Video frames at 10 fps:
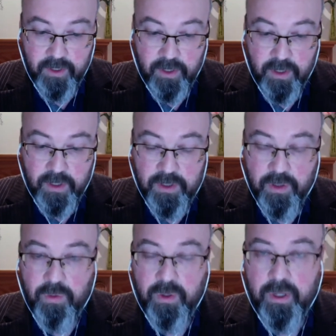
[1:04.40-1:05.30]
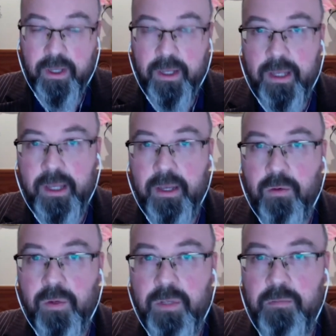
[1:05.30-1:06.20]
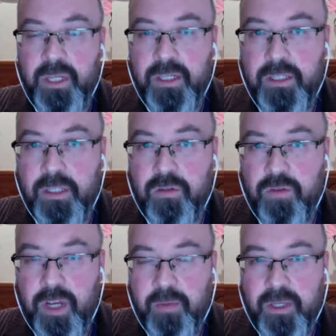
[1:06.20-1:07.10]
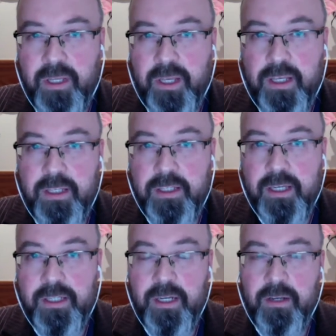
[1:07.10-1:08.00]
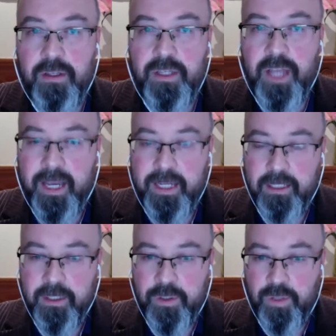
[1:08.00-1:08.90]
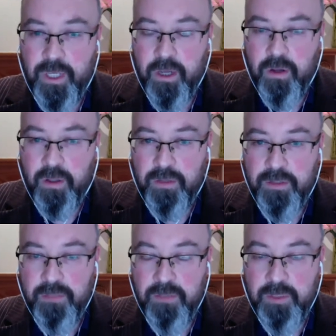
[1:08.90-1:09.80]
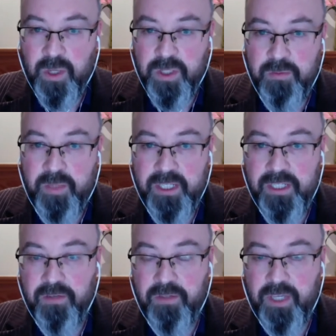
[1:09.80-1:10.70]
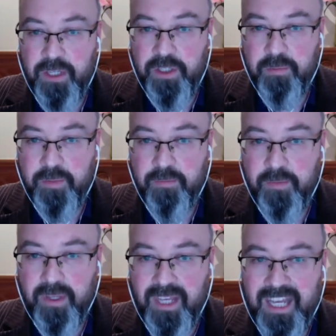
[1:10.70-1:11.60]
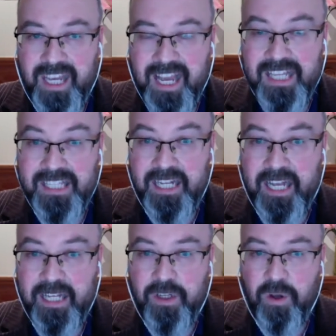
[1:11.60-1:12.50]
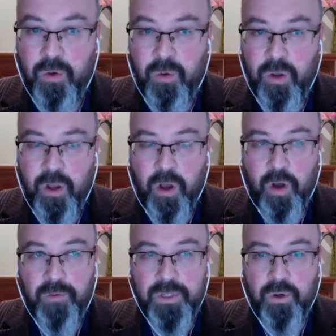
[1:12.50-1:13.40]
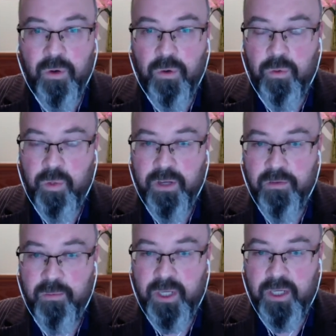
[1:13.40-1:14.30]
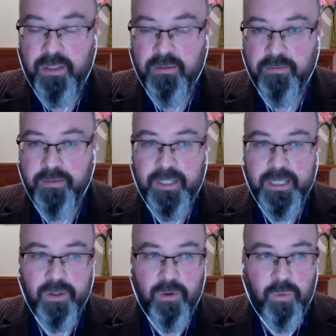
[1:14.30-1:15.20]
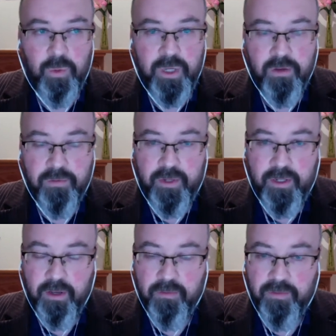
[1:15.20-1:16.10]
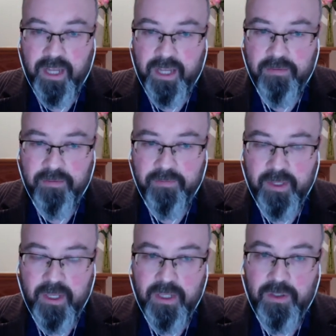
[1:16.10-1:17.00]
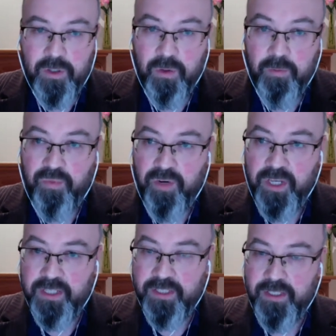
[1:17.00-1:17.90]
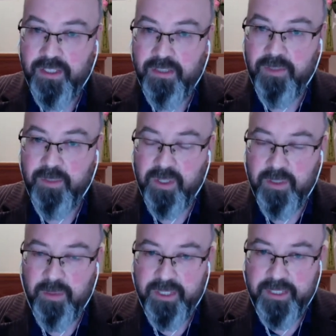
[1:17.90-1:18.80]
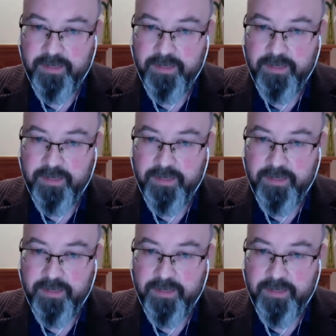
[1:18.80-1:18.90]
So what the myth is describing is that Niall, to take on this responsibility of kingship, he has to let go of his old way of being, his old way of life, to embrace this responsibility.